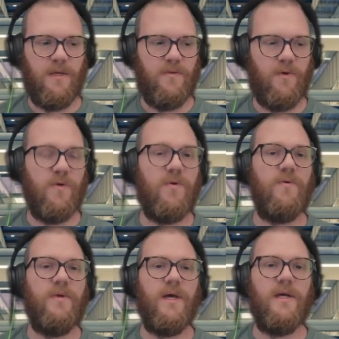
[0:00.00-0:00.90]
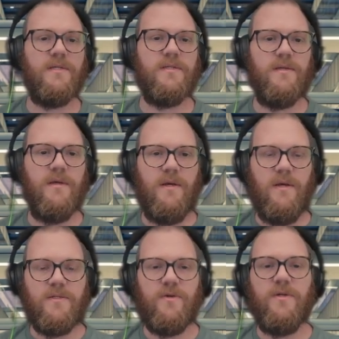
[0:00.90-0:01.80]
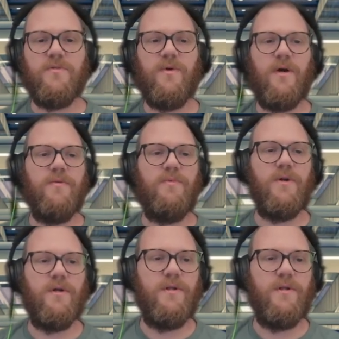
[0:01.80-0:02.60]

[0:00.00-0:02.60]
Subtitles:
Oh yes. So here's where I would put our